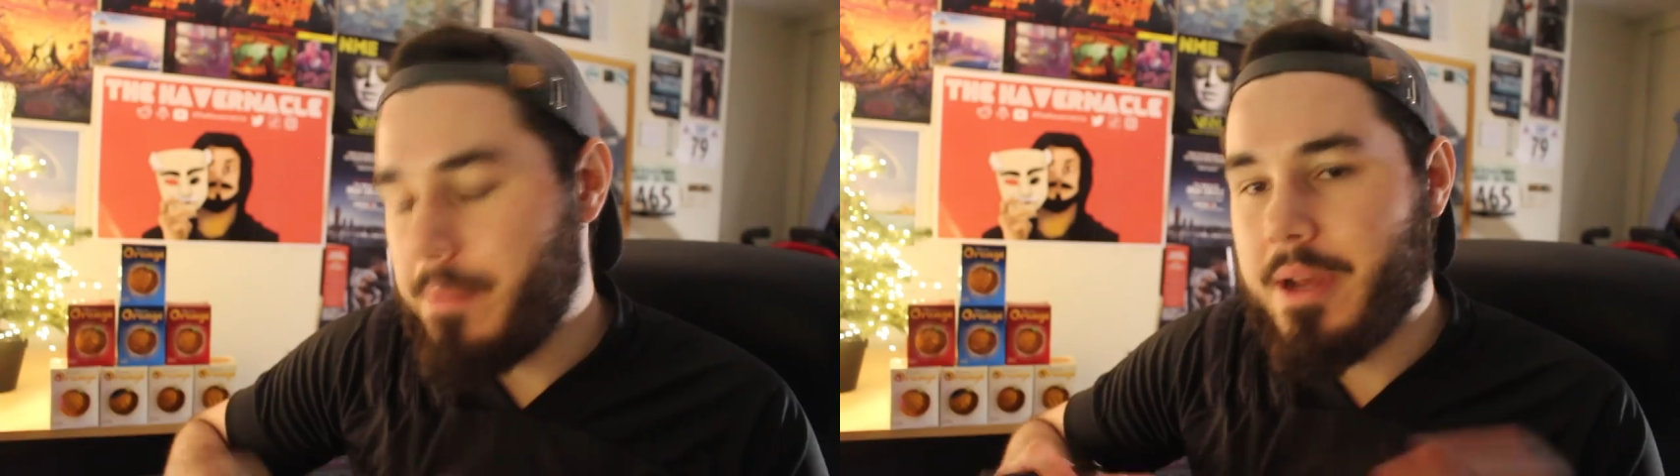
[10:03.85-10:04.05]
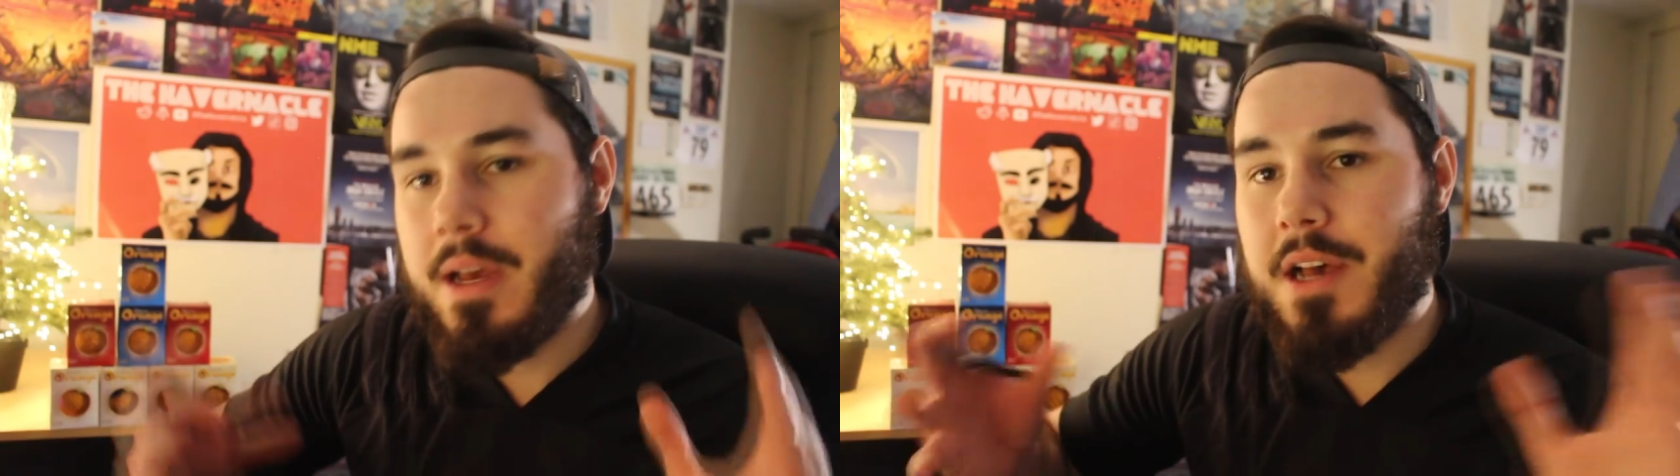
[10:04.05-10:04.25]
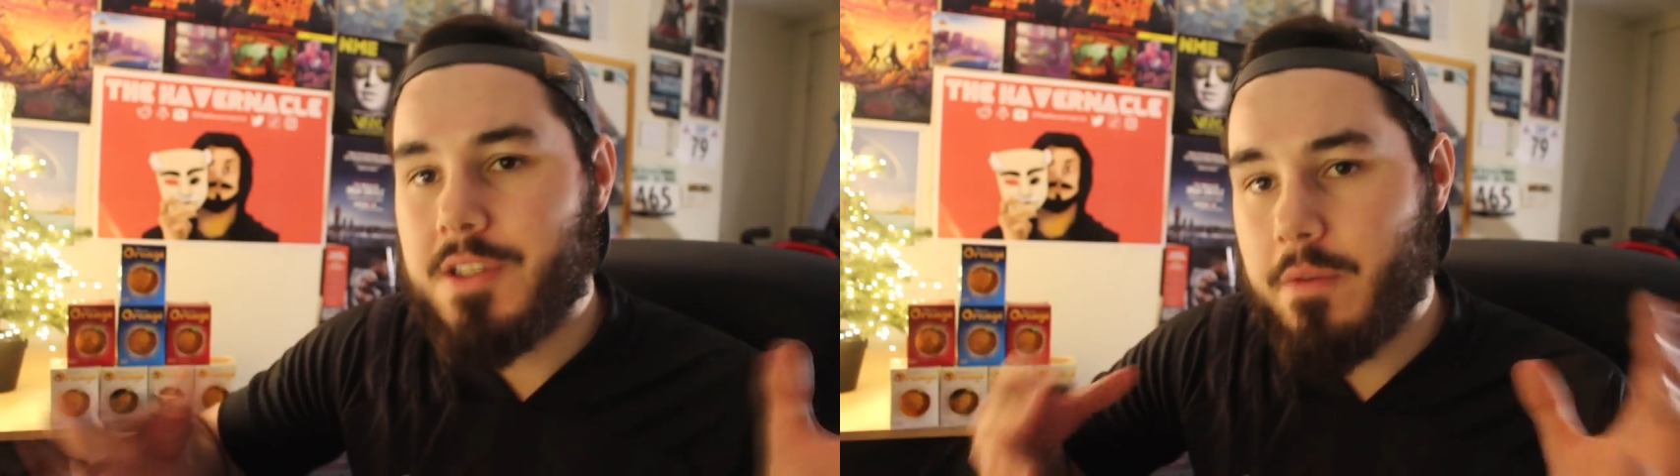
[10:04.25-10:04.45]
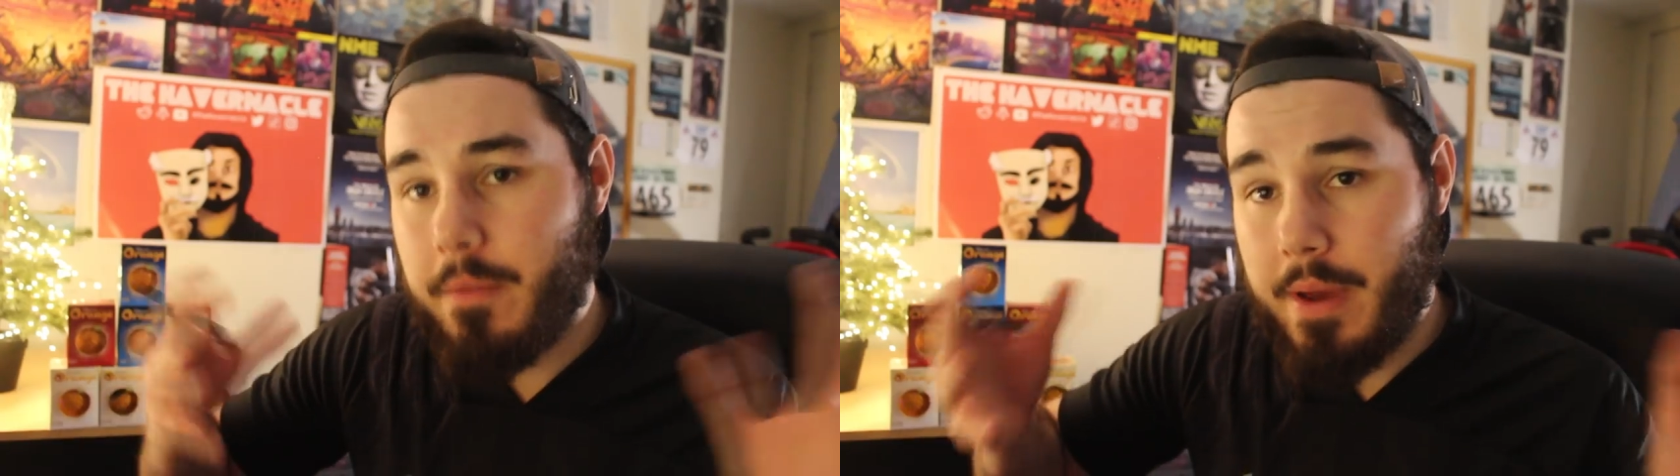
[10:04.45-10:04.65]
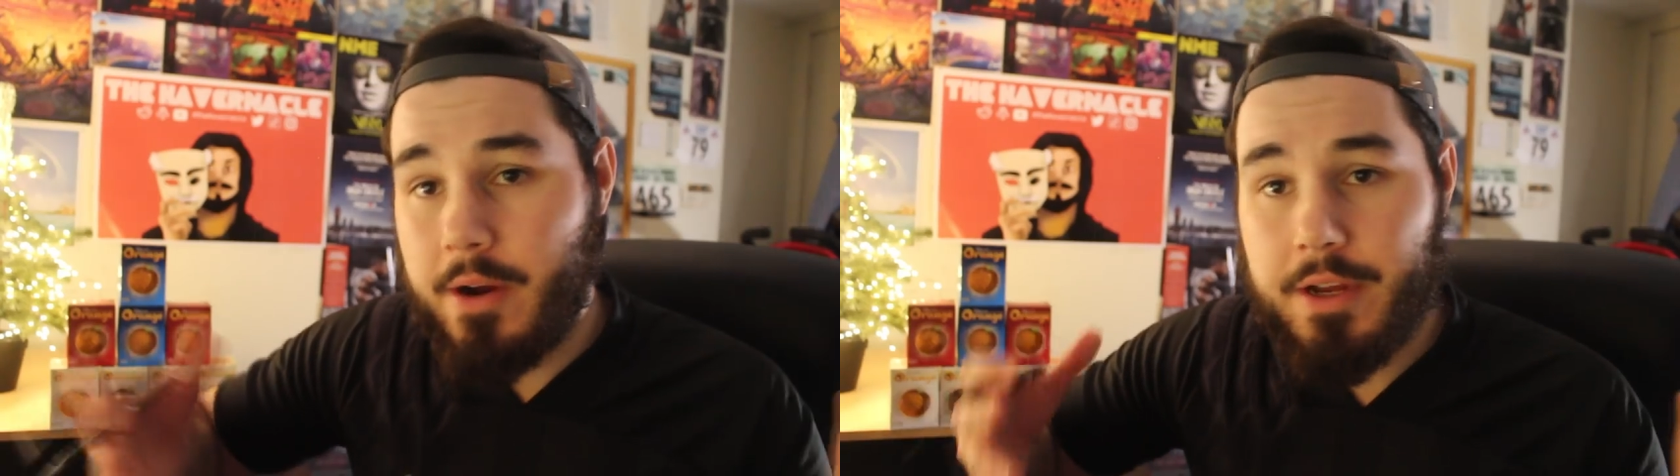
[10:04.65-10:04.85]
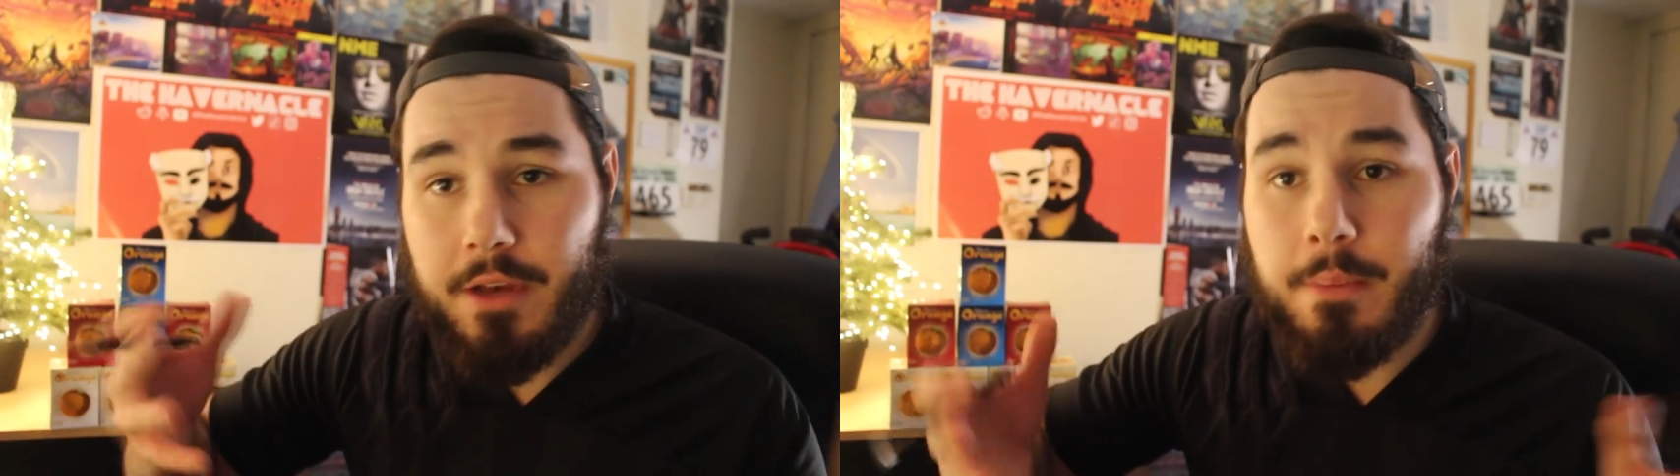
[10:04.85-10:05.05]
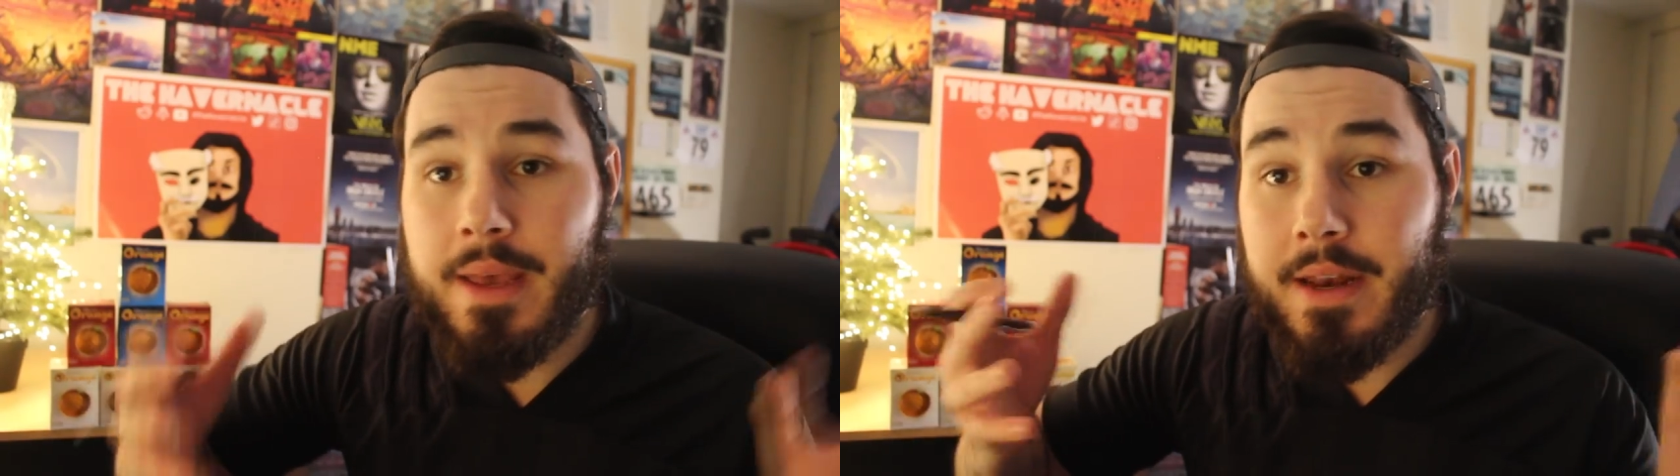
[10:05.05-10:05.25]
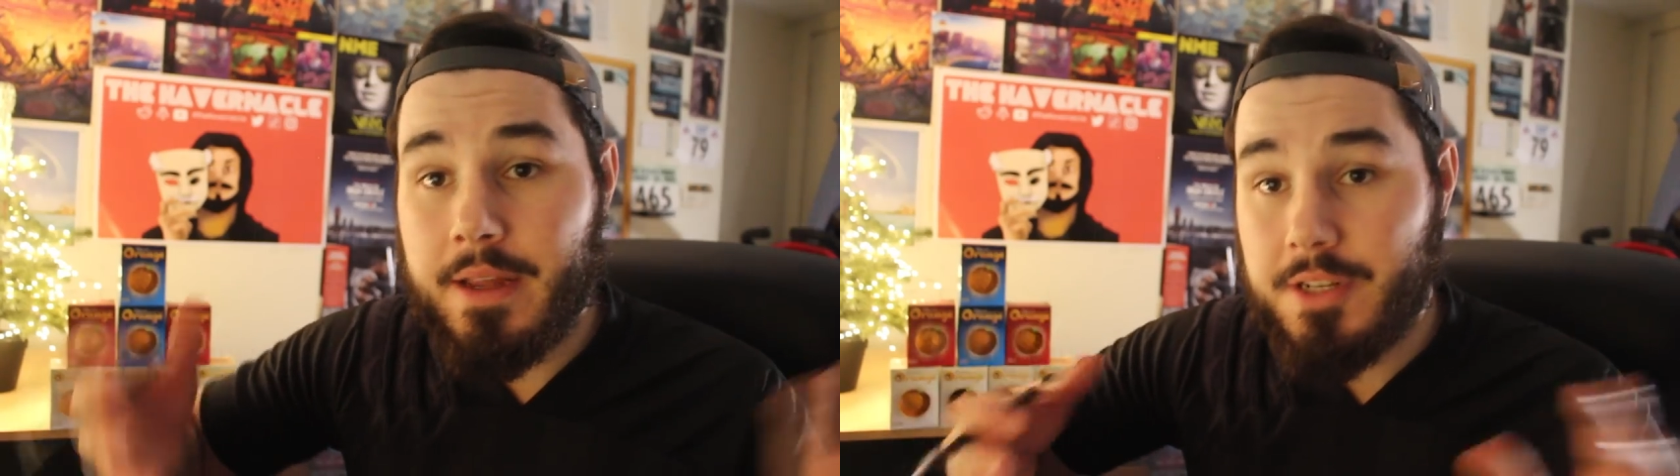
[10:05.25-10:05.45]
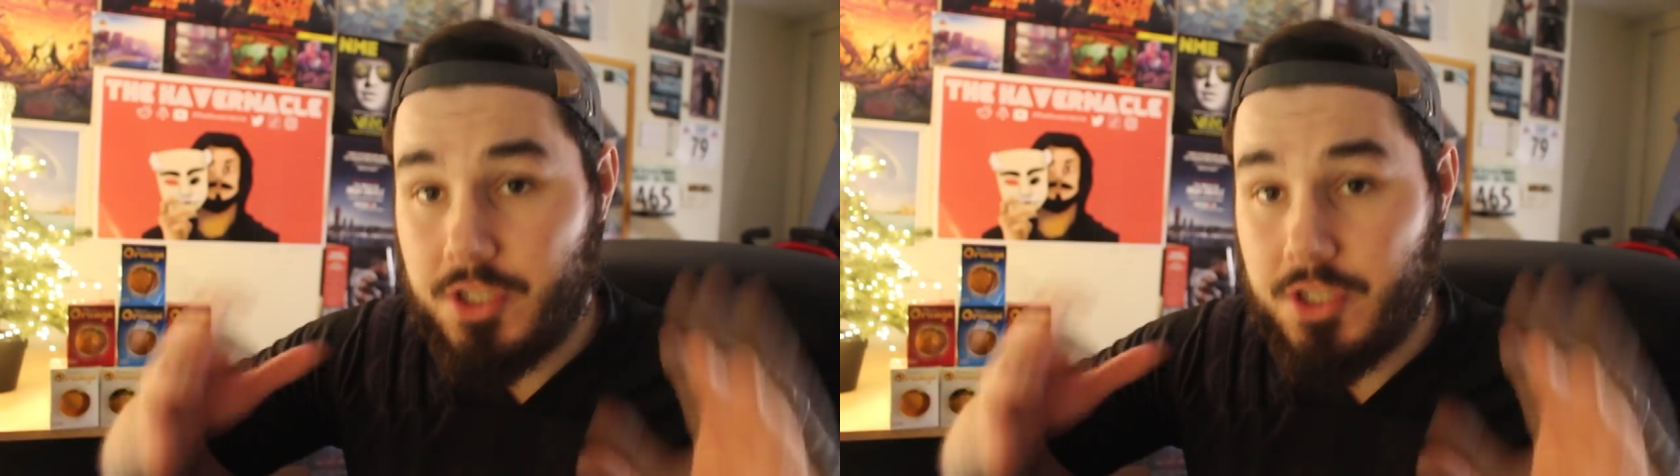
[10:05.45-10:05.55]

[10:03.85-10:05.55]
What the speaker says: And because of American media